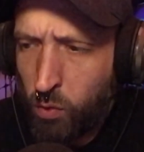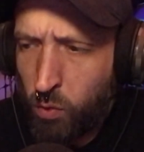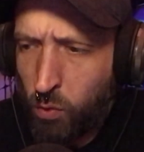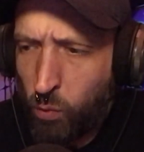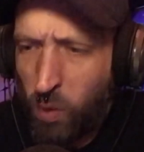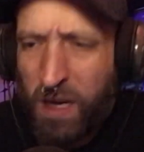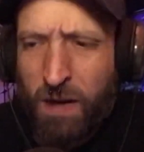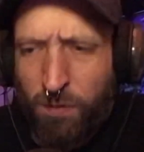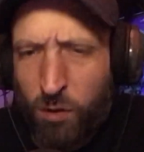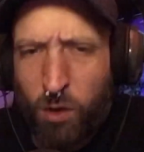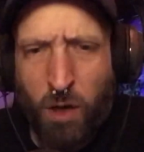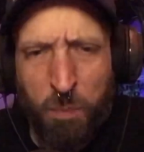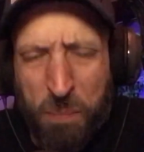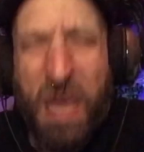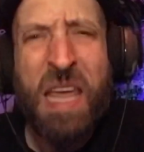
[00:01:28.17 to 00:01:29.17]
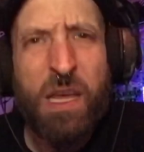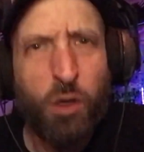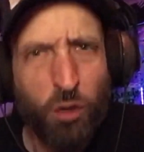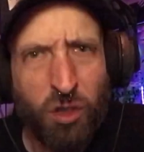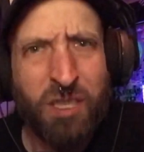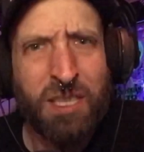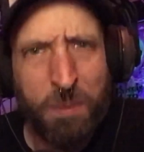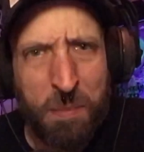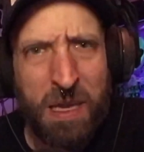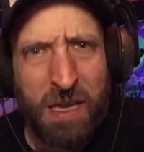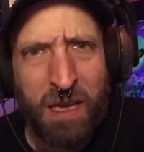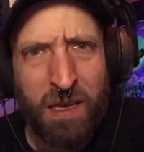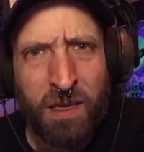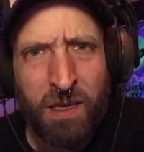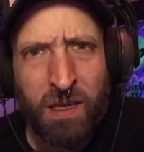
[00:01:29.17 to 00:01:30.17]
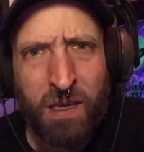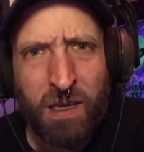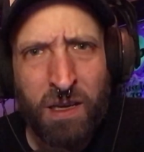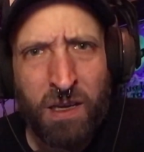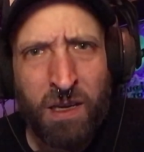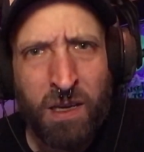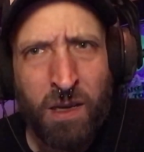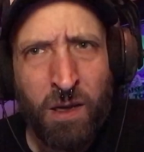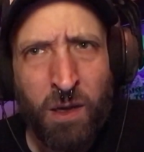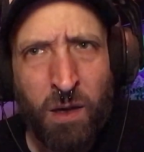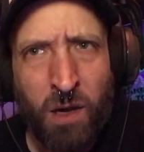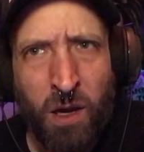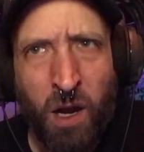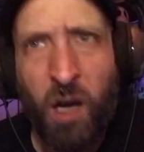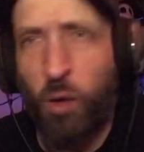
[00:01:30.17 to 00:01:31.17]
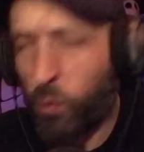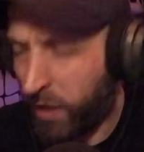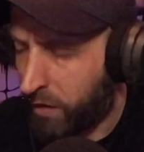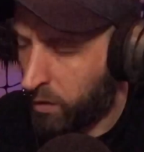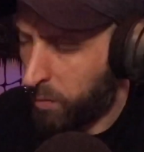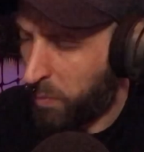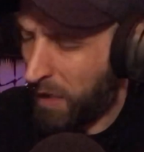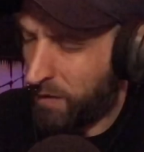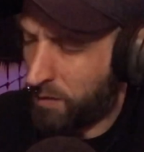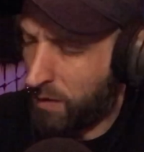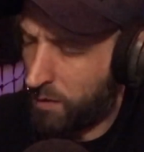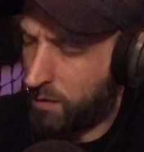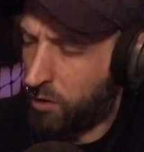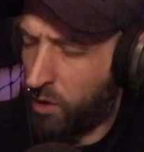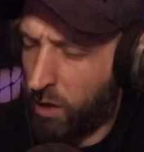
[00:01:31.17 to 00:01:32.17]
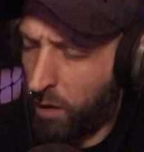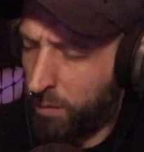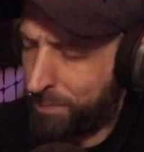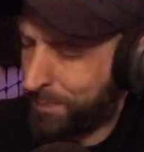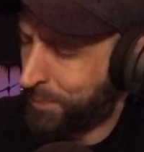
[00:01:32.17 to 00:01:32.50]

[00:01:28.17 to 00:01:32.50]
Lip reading: Whatever appeals to me on a weekly basis, you know?